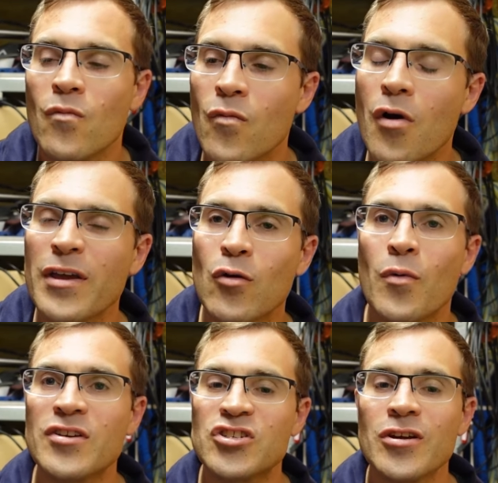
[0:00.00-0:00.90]
What I
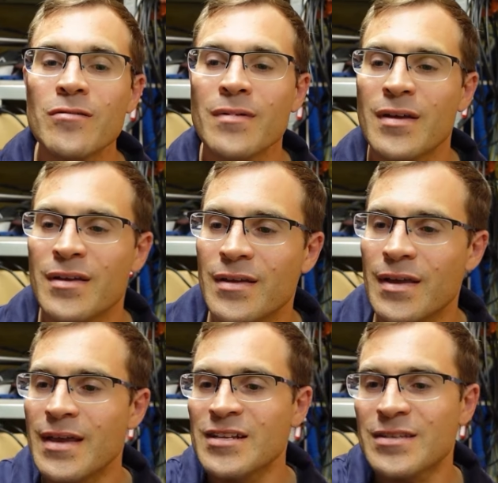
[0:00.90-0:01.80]
always do
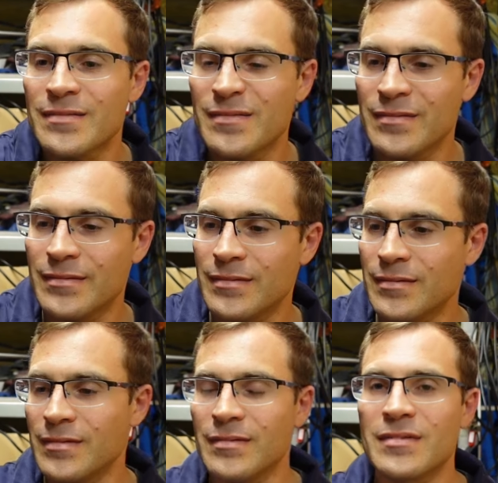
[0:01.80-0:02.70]
is
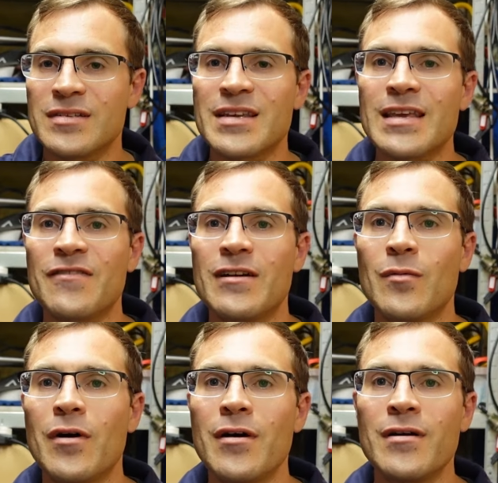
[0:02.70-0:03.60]
take your filler
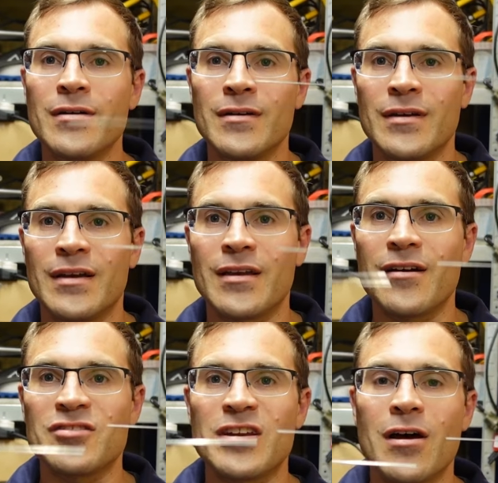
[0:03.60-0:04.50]
wire and
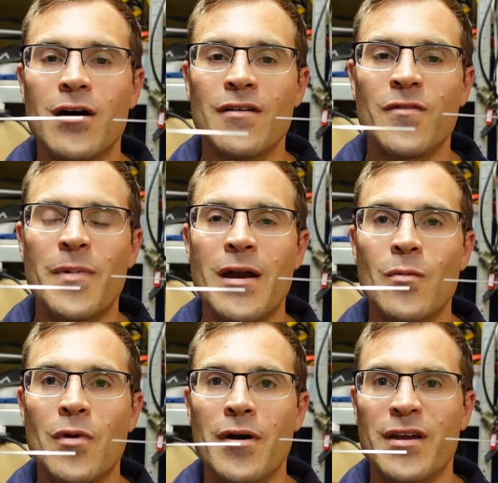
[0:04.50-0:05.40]
cut it in half with a pair
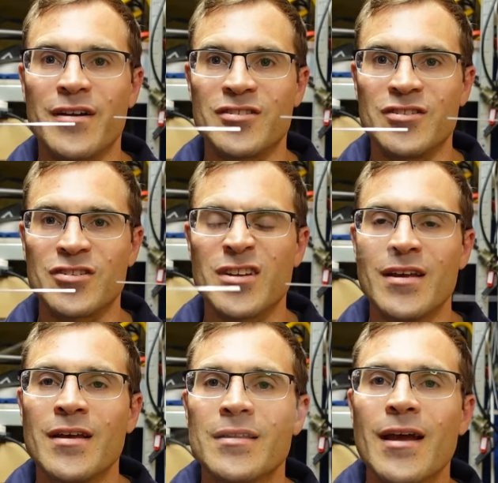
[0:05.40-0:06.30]
of wire cutters.
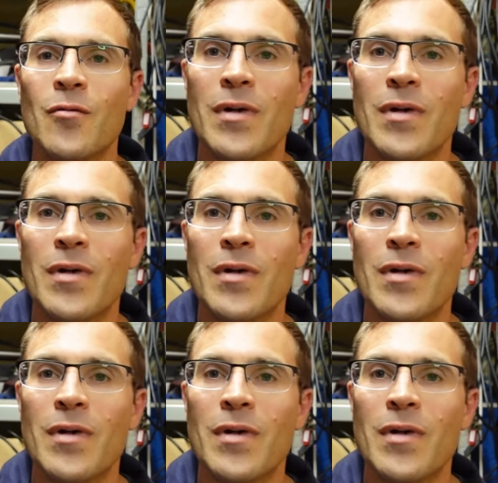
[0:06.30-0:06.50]
That